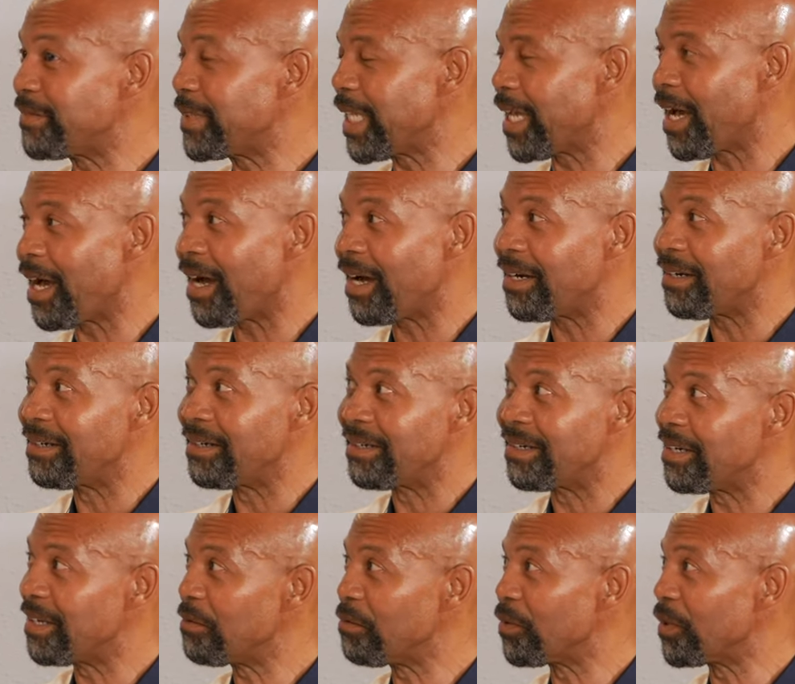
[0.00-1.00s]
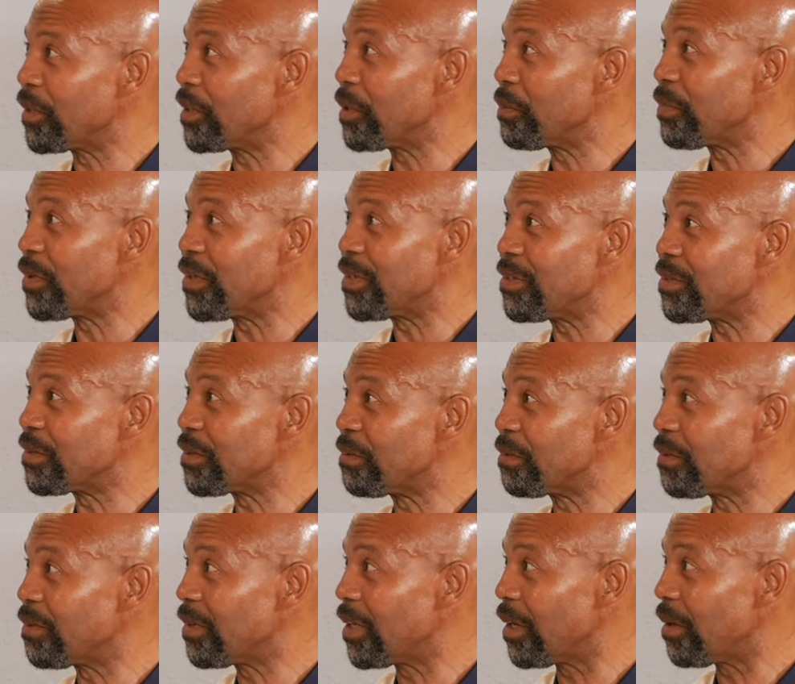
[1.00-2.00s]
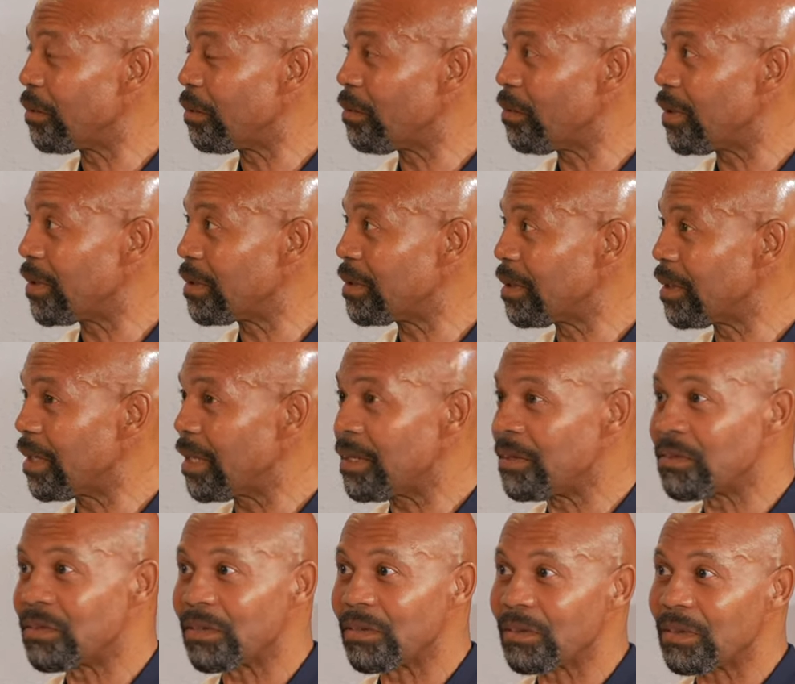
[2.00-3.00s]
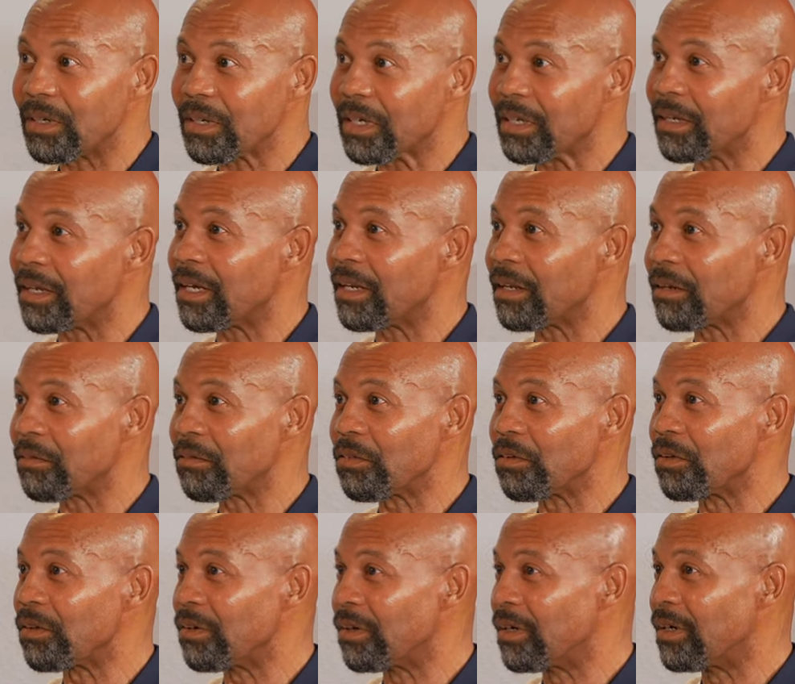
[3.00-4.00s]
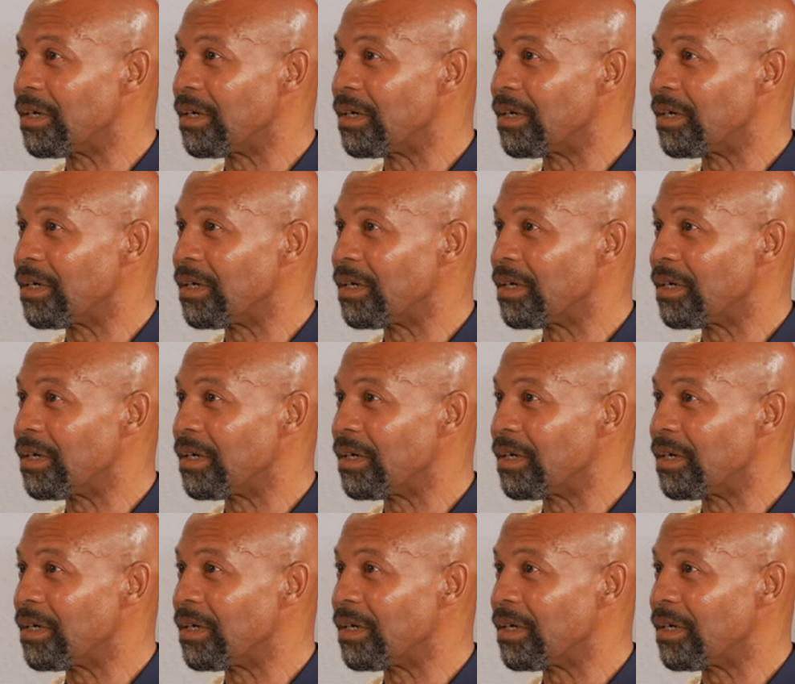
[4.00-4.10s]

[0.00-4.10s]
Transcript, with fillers: Yeah it really depends on you know, what lens they're looking at it through.